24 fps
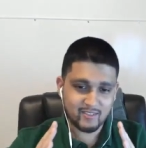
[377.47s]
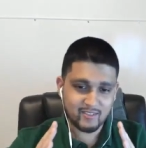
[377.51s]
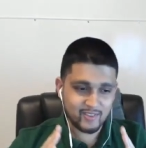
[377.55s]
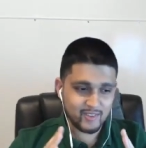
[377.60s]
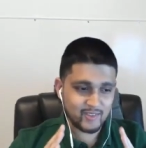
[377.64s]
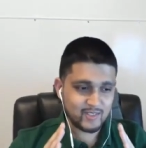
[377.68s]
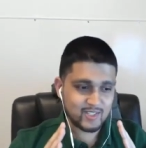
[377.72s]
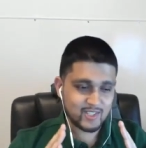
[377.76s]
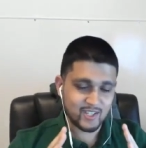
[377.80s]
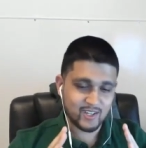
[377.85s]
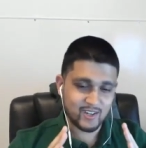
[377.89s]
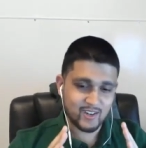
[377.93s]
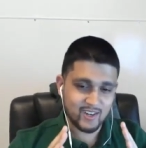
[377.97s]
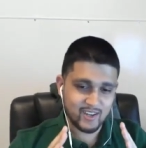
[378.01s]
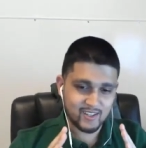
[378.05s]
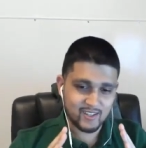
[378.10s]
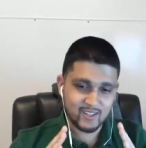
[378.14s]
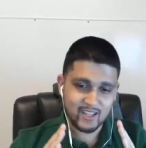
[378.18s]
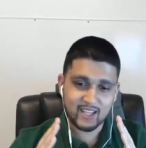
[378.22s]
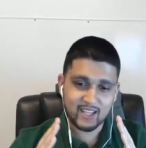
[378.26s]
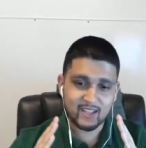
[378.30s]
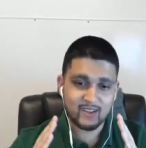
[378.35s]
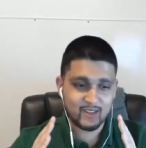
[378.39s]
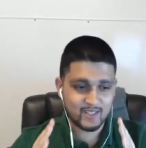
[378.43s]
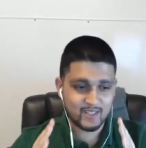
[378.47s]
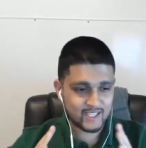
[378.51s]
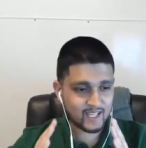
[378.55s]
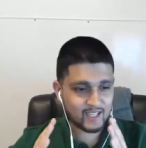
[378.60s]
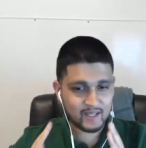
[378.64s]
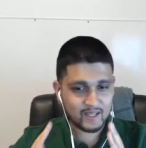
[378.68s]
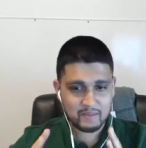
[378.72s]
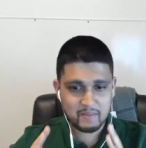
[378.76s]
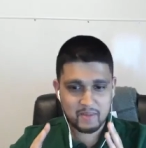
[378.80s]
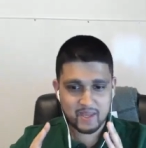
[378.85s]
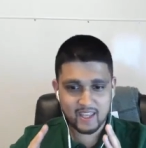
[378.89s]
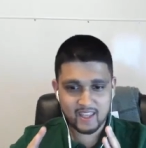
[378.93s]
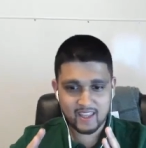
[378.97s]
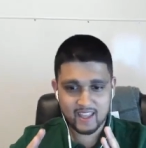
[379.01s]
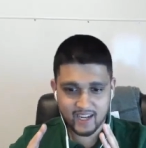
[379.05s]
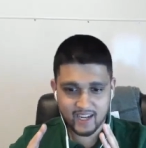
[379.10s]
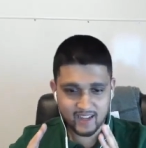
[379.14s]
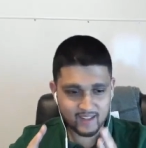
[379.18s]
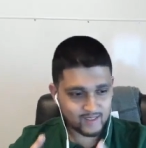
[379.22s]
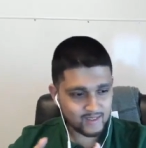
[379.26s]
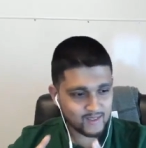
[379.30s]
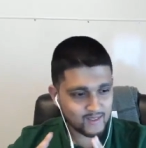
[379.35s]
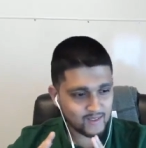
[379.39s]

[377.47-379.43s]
future. Like, you're telling me I could